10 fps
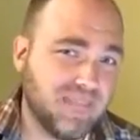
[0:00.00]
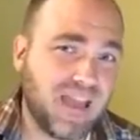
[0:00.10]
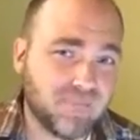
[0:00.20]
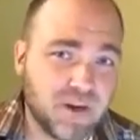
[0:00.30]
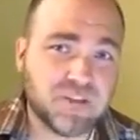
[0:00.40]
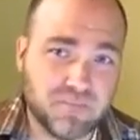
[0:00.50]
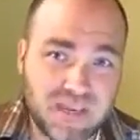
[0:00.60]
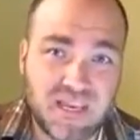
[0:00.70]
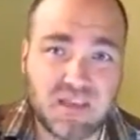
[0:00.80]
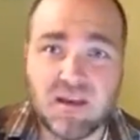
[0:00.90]
as much
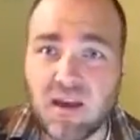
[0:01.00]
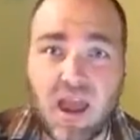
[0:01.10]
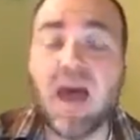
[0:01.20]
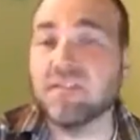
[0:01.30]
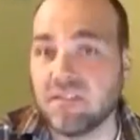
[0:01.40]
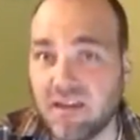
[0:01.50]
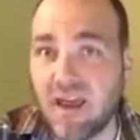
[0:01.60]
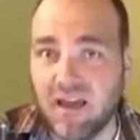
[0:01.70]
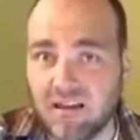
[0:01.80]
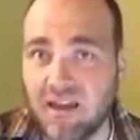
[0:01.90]
me as a
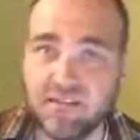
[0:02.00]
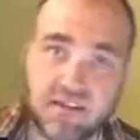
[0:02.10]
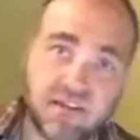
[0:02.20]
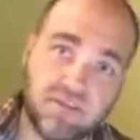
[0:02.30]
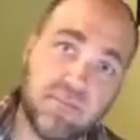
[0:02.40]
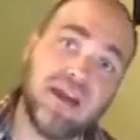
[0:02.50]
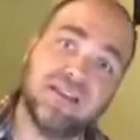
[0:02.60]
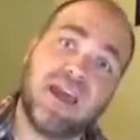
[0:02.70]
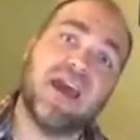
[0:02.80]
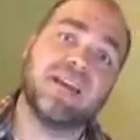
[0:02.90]
dad as he is my
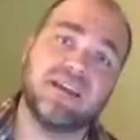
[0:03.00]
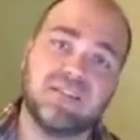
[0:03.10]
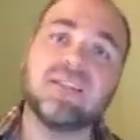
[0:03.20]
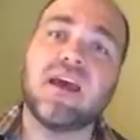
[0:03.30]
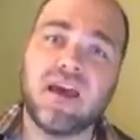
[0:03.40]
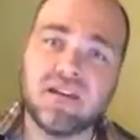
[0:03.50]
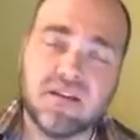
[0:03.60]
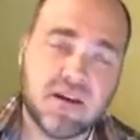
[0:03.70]
dad as a dad.